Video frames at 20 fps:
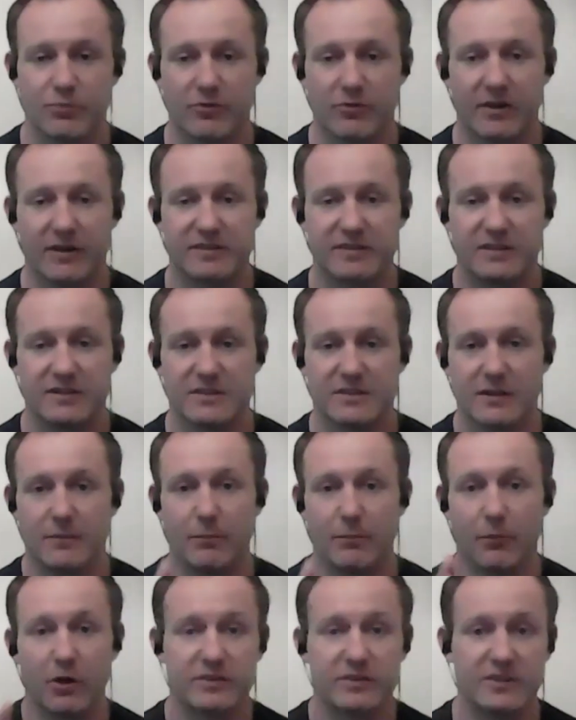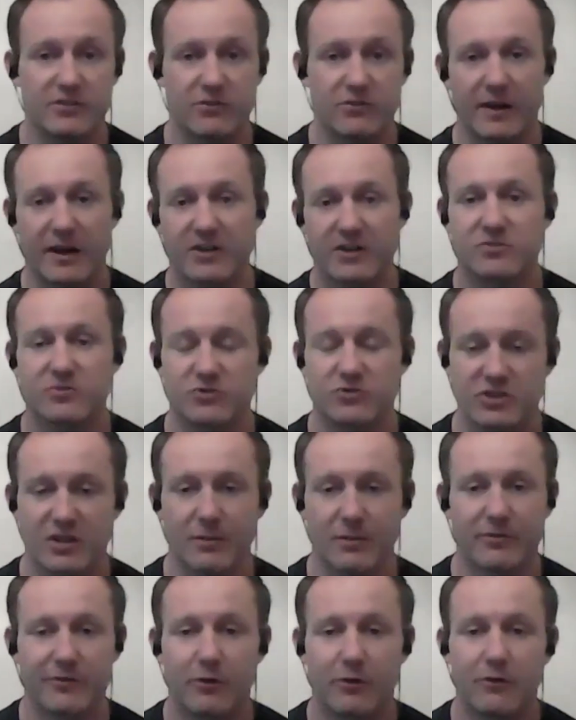progressing to multi-directional
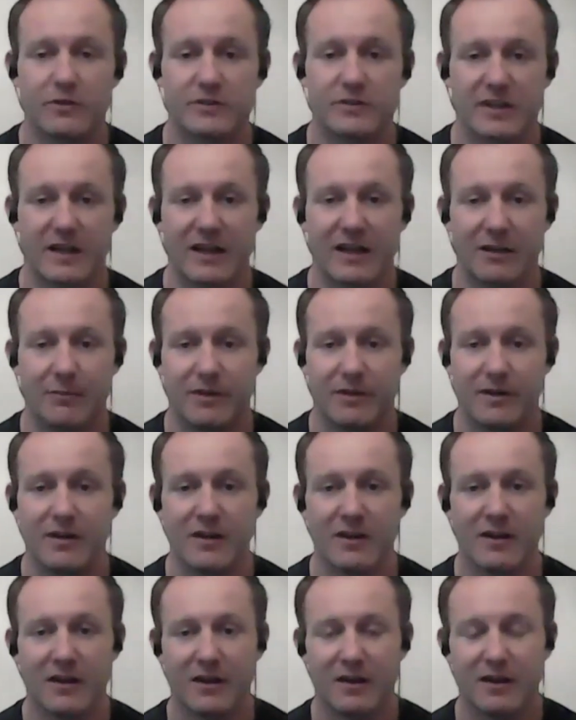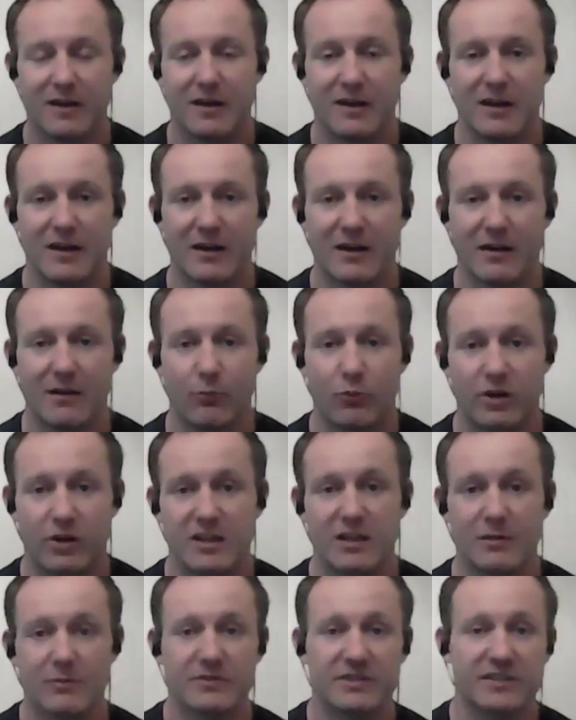jumps over time. And when
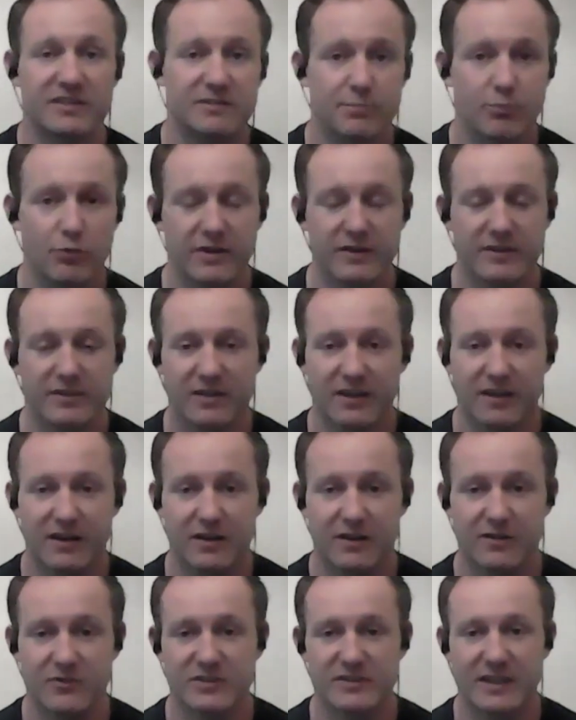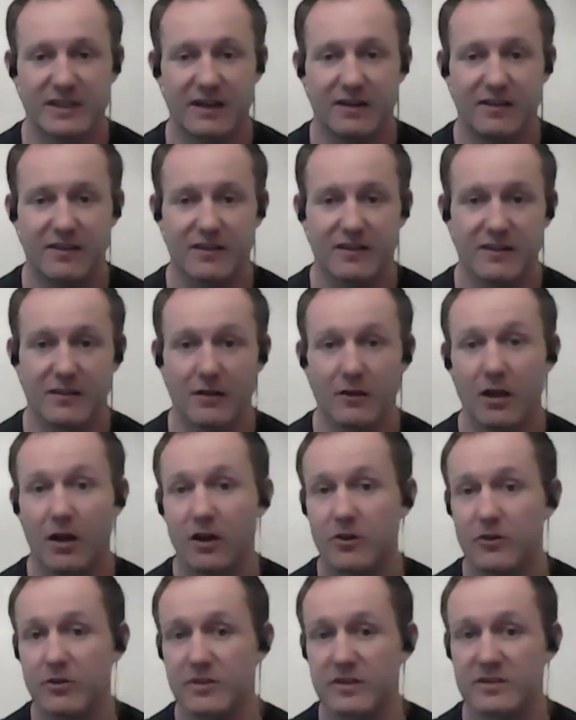it comes to sprints, like understanding that the
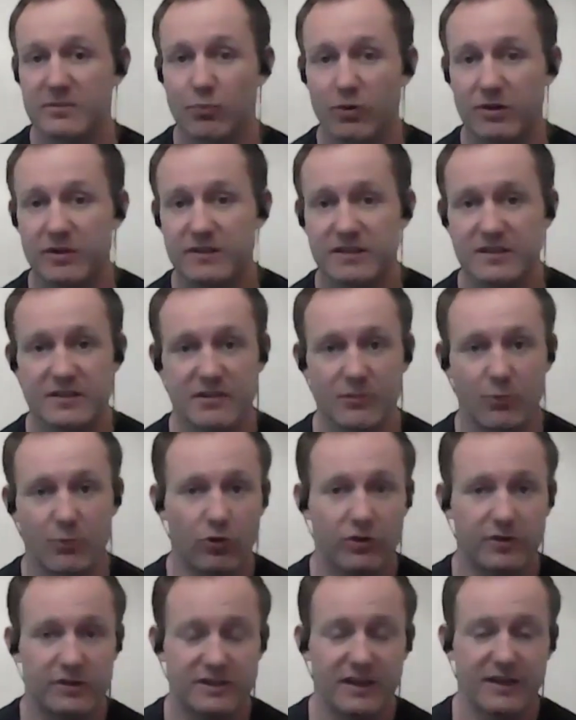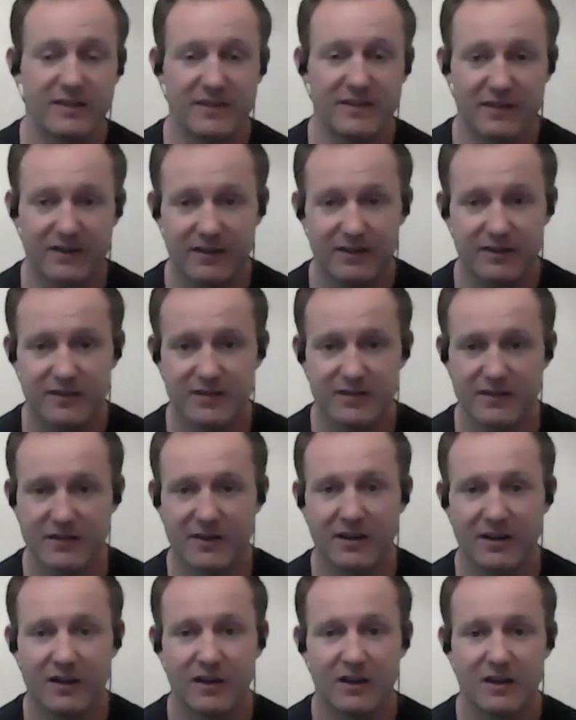longer the sprint is, the more intense it is,
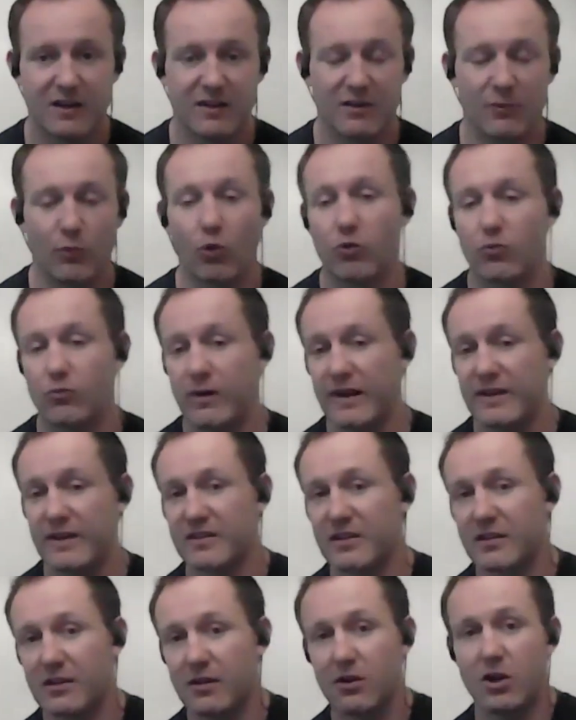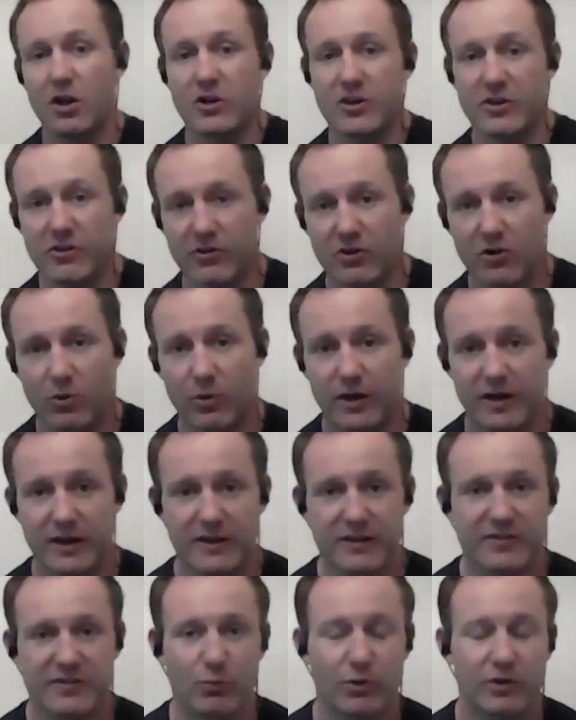and the more rest that the longer you're going
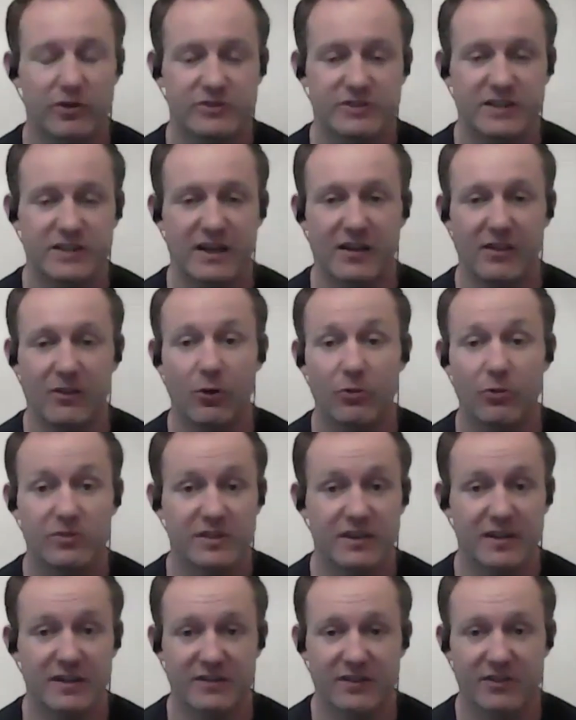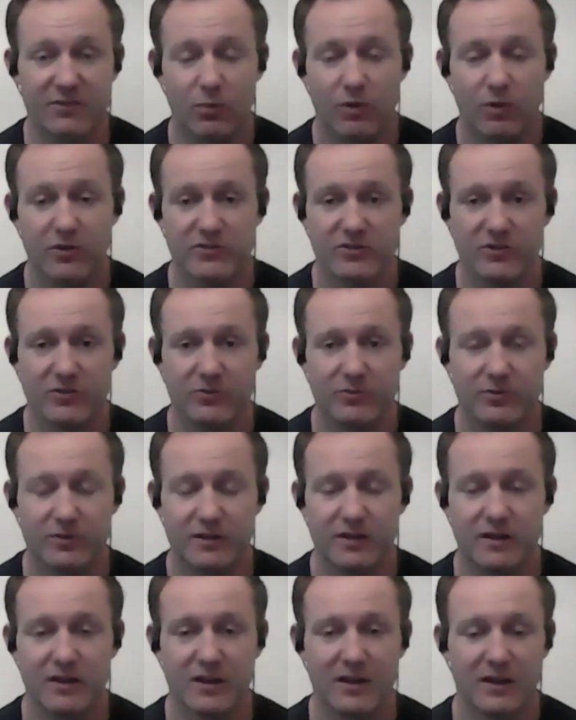is. So understanding those things as well
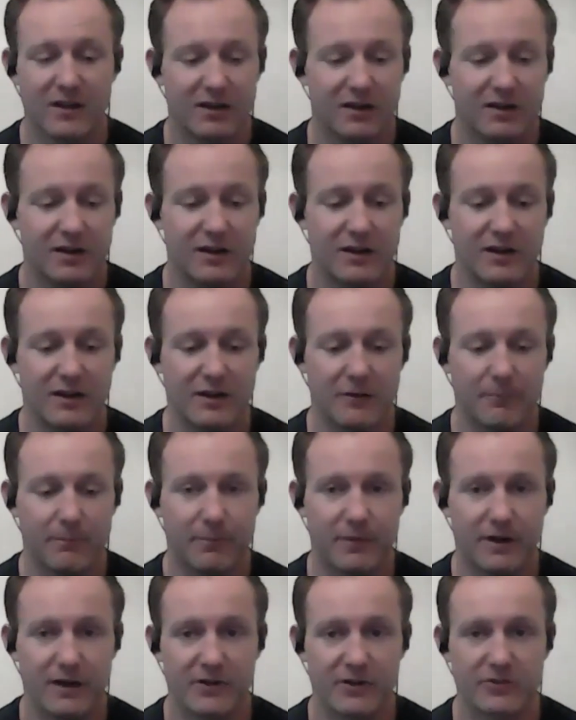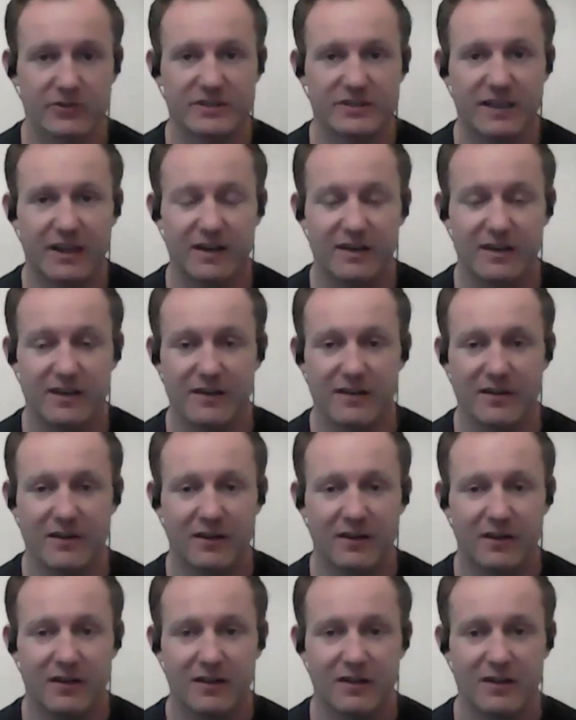too, and understanding,
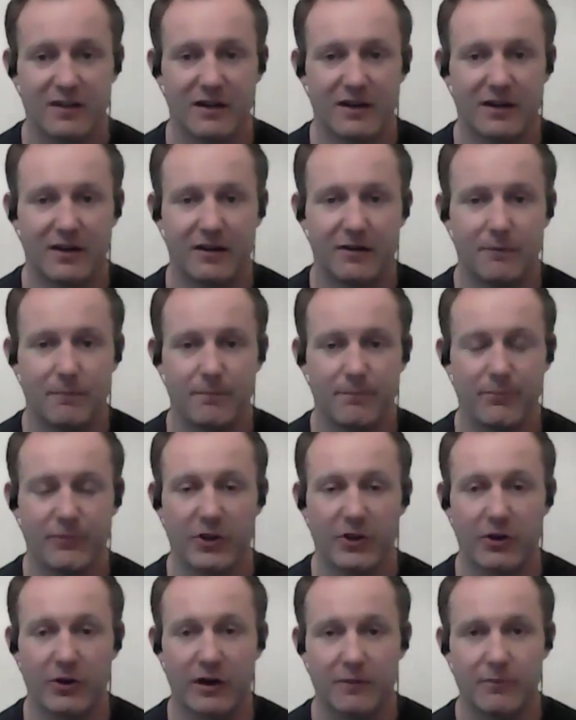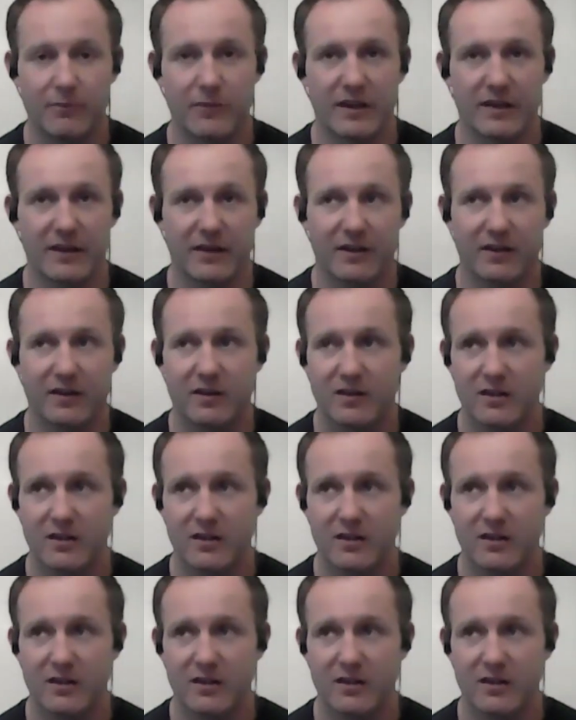I think,